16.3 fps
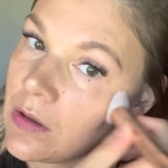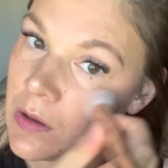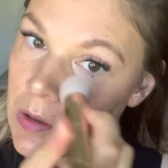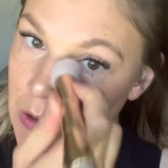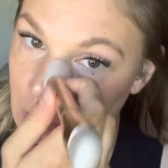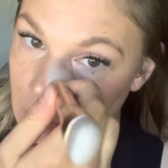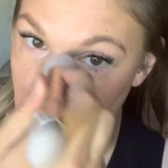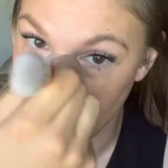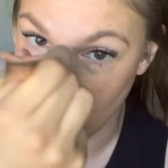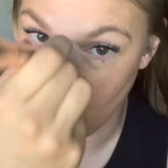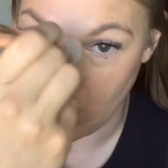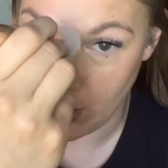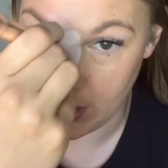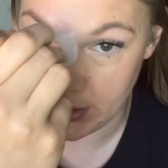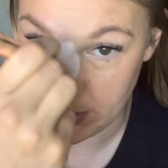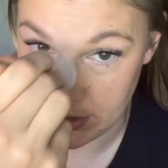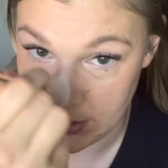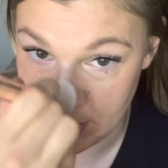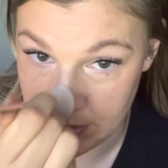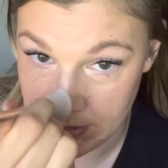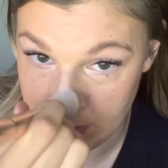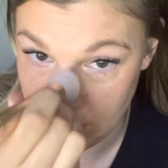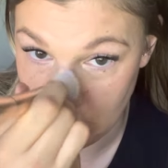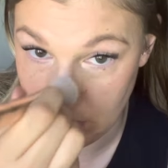you're gonna want
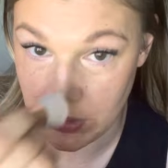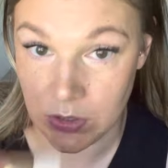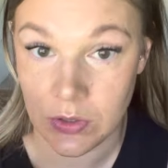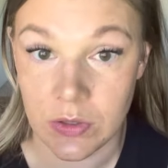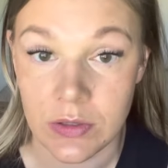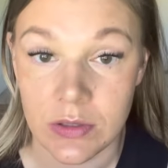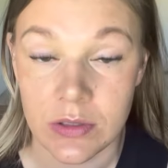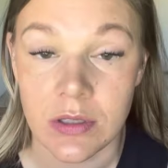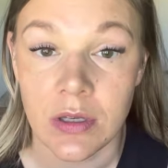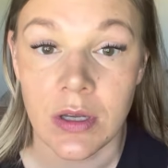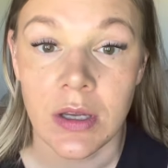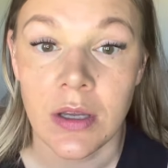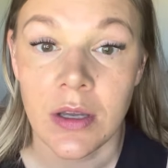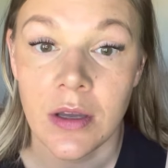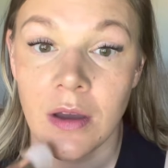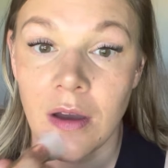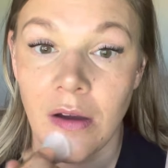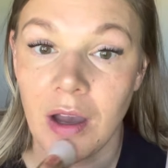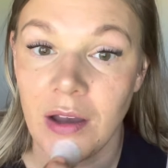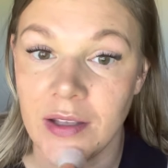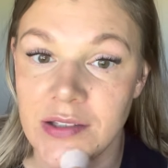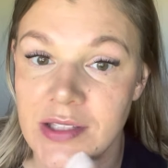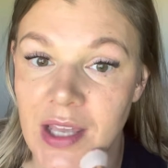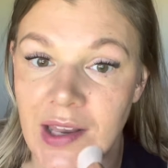to use a
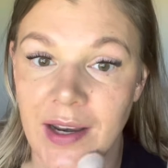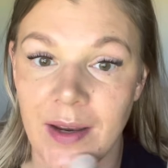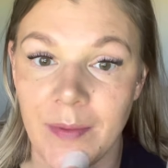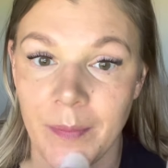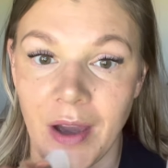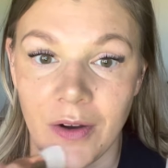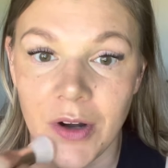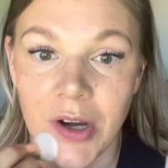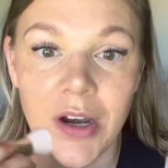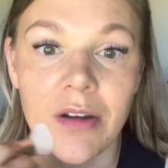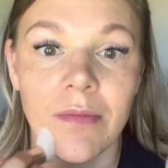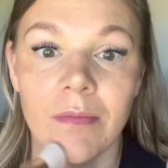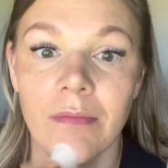setting powder.